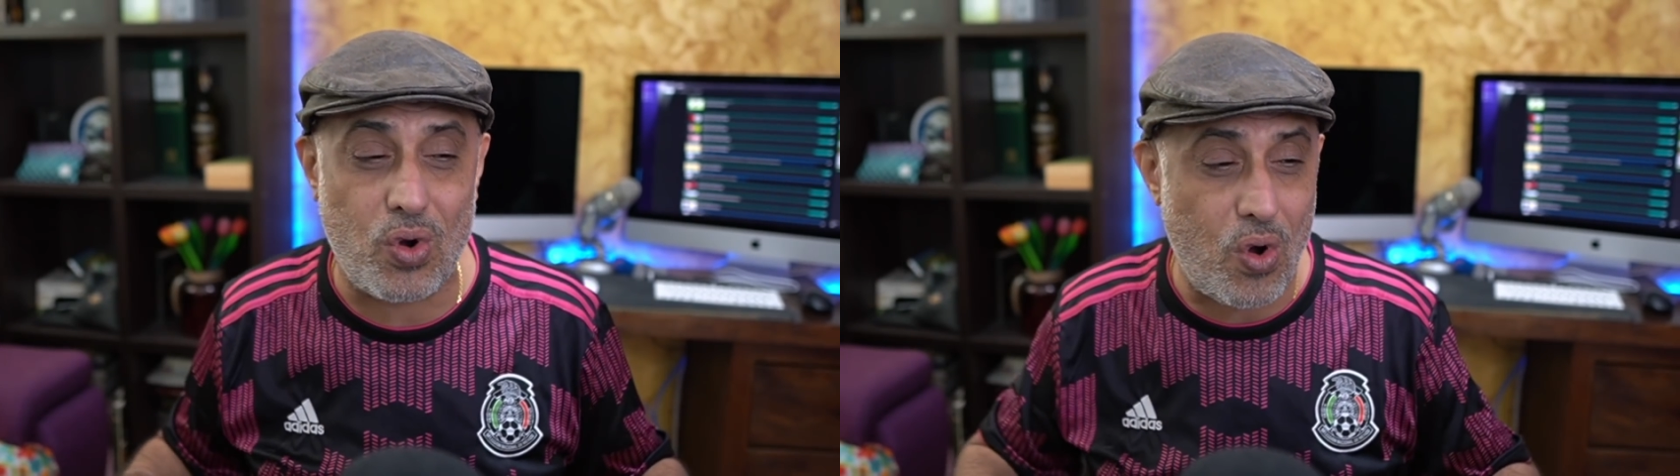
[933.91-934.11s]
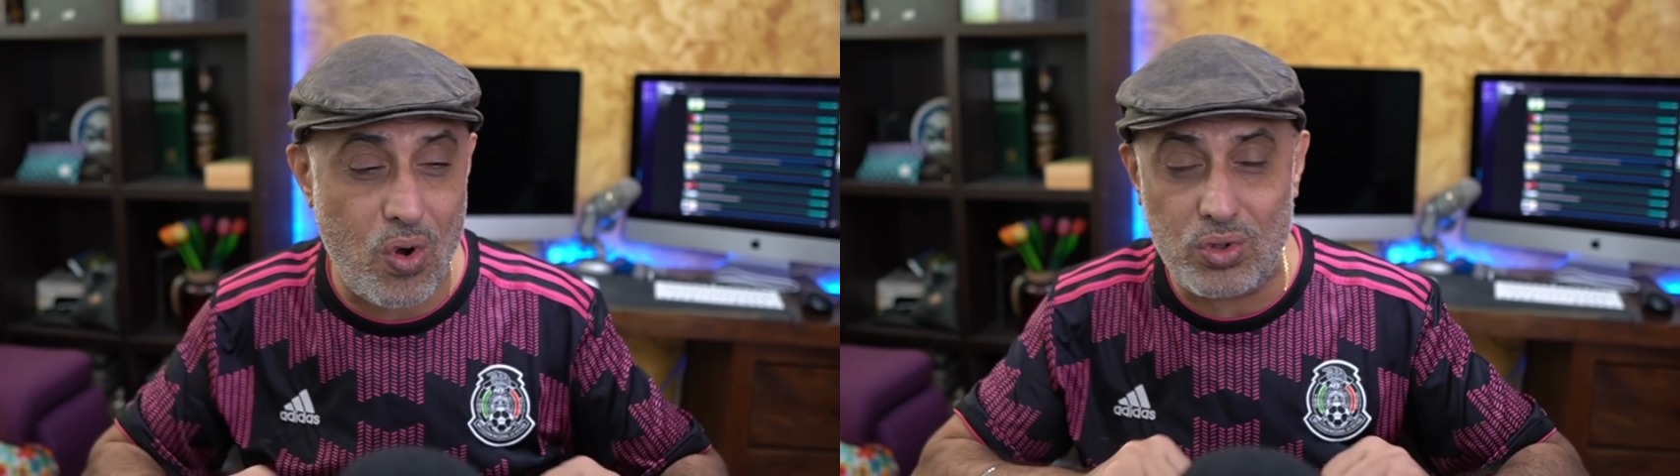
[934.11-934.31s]

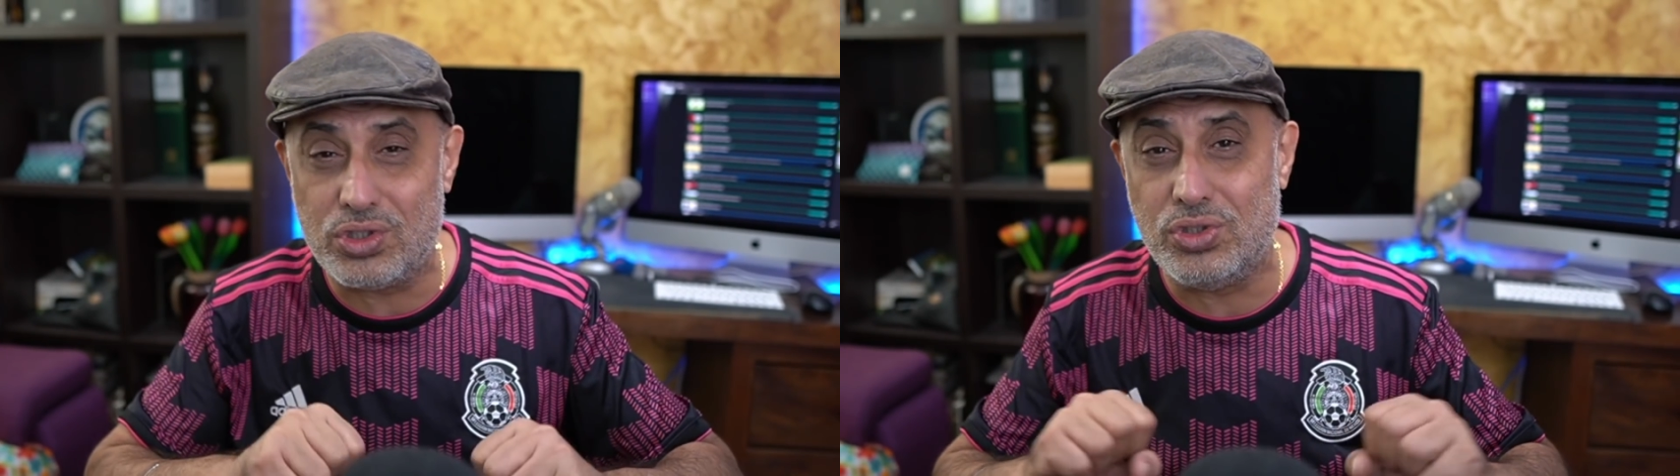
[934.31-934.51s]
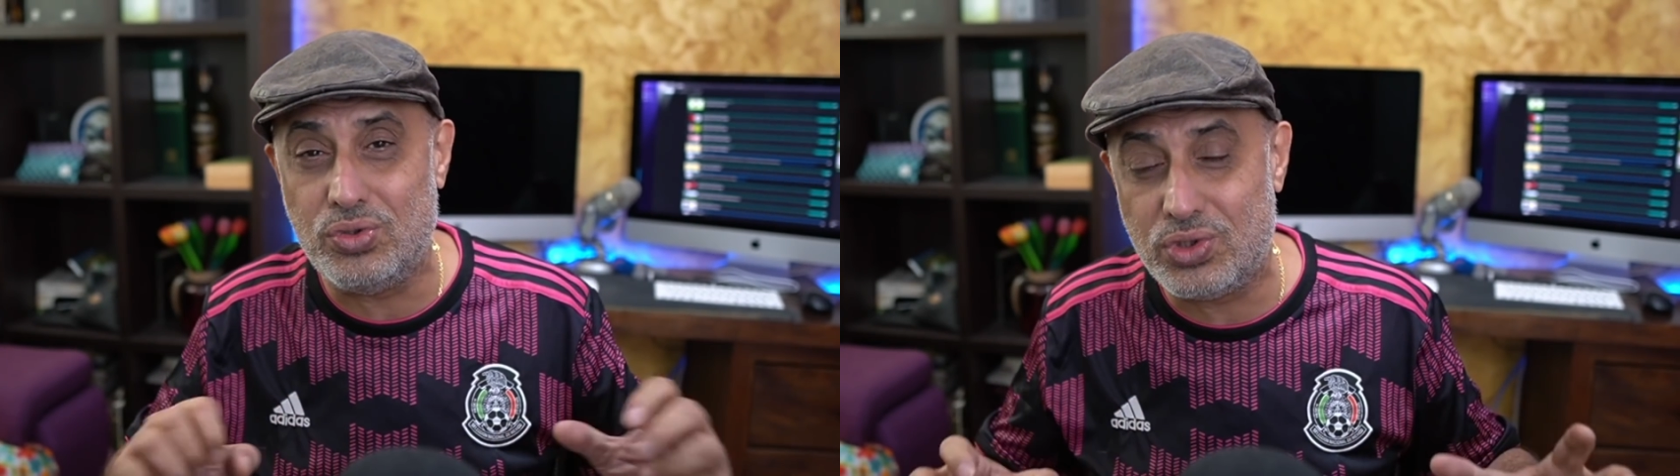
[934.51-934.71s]
all the
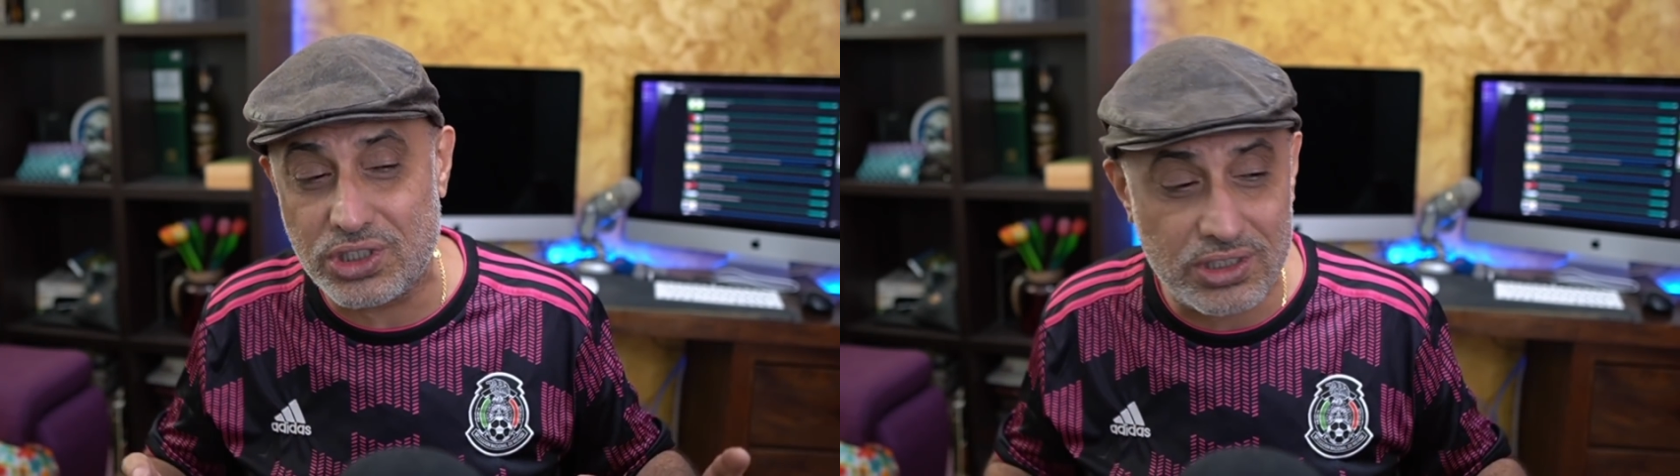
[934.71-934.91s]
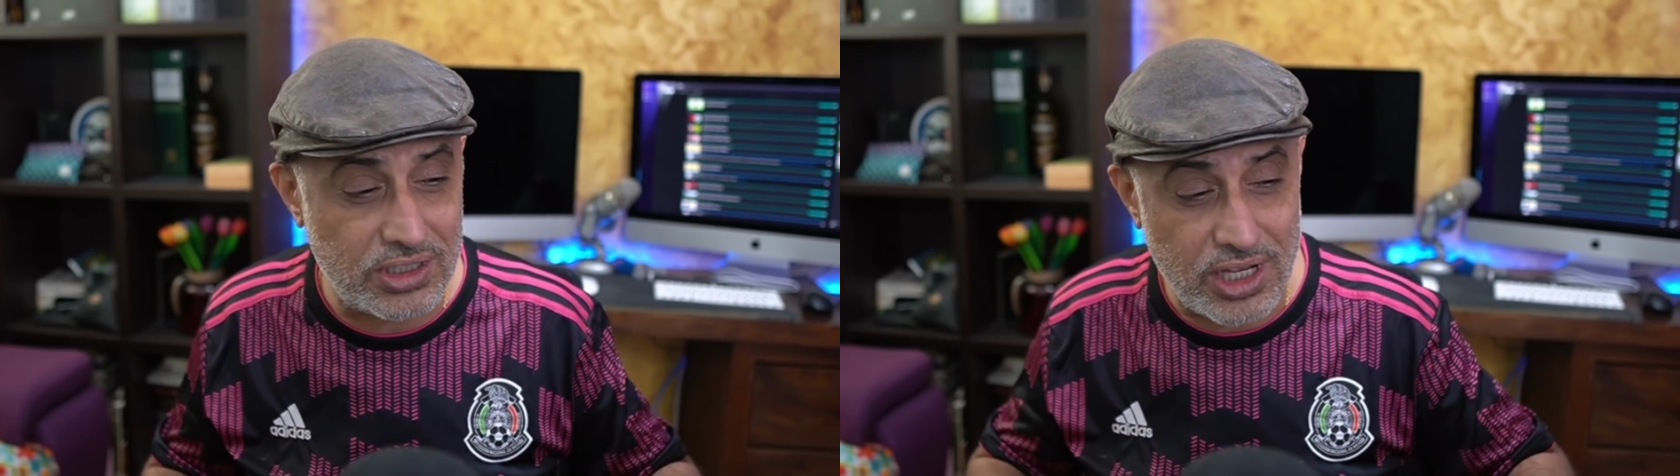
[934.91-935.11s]

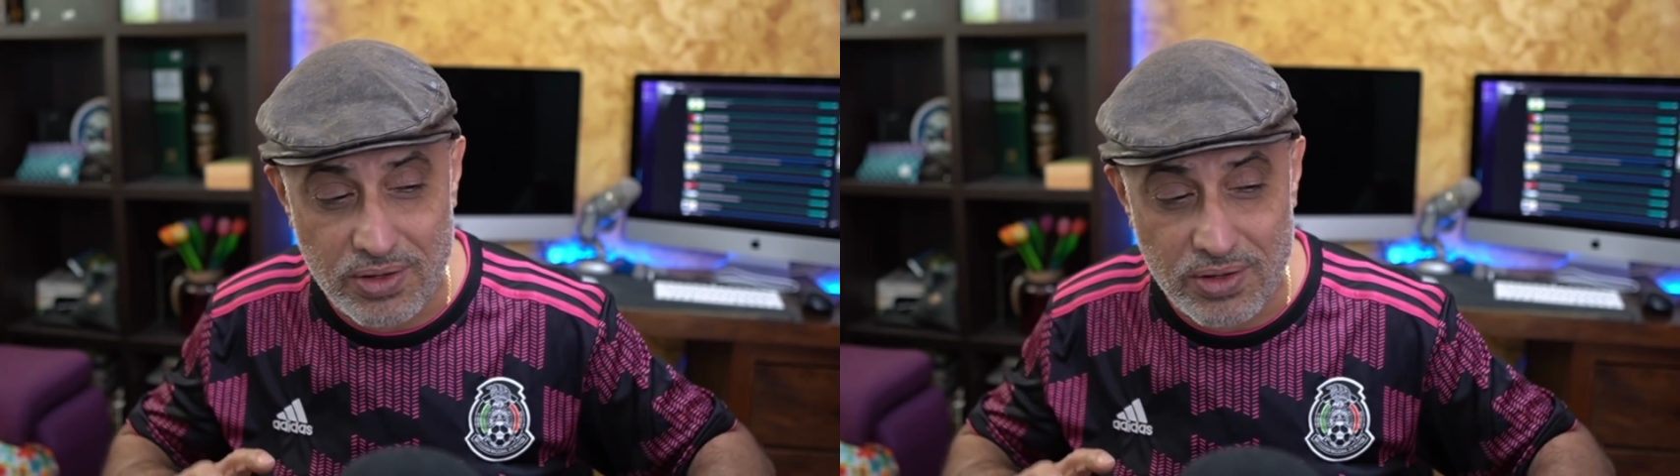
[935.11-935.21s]
Nugents.